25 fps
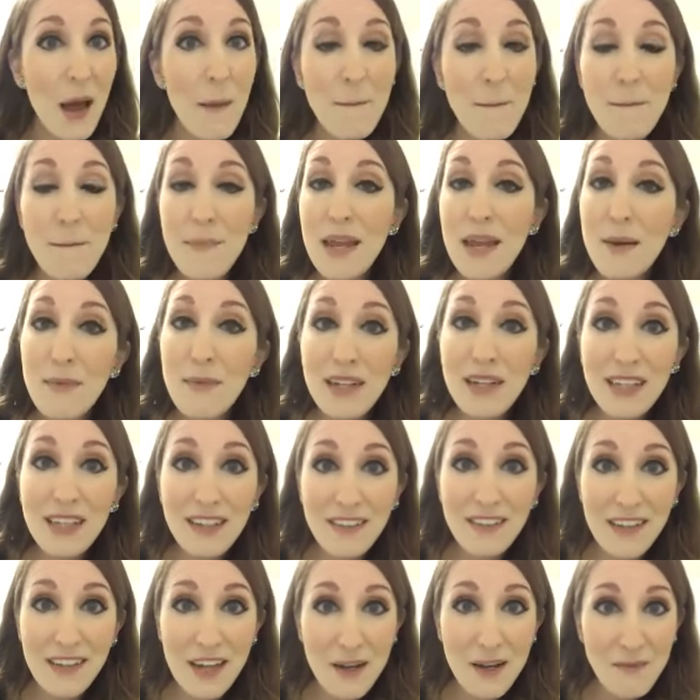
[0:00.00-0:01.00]

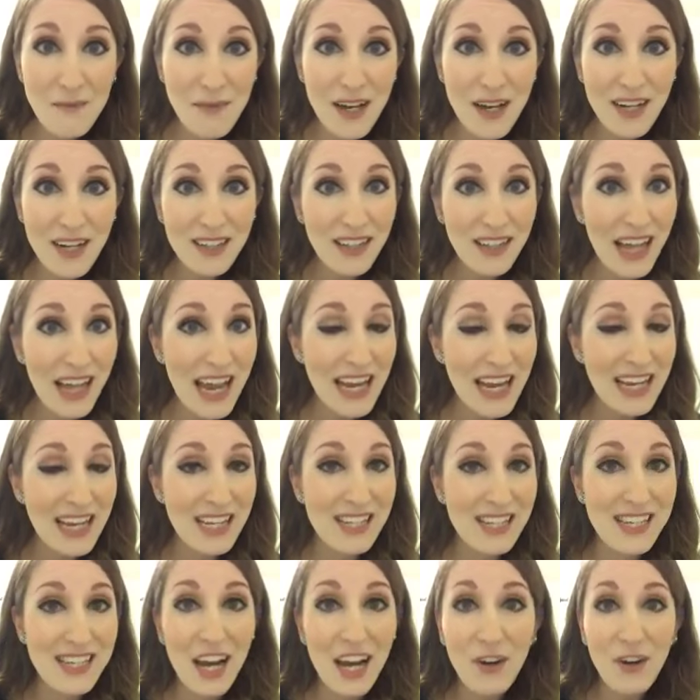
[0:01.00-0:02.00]
minimalism, like
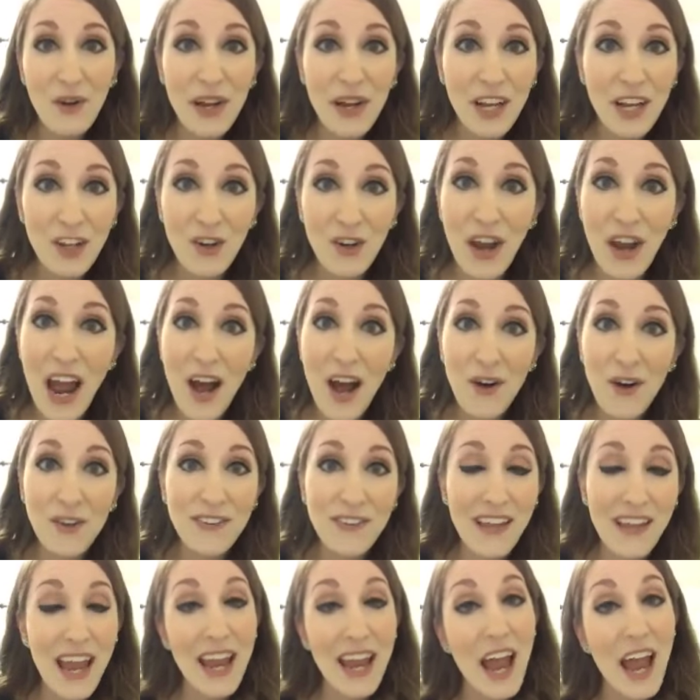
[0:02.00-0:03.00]
decorating your house,
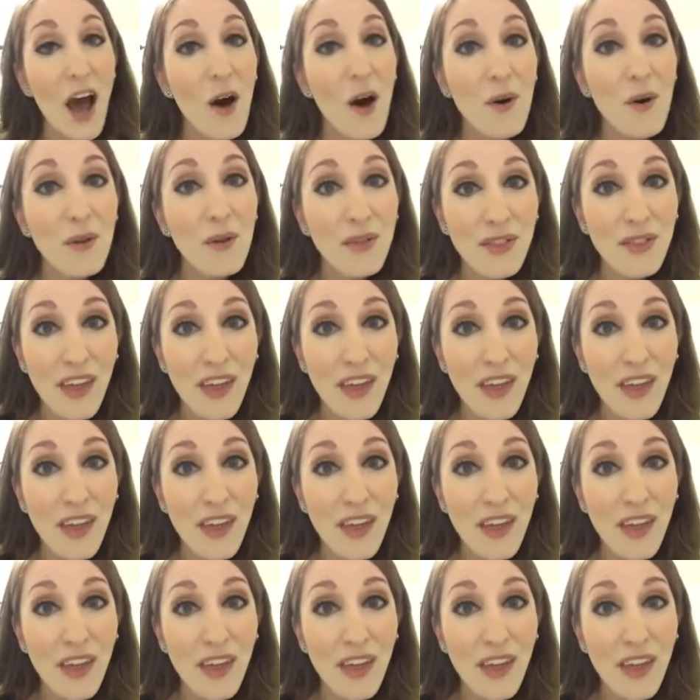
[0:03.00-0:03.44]
and health.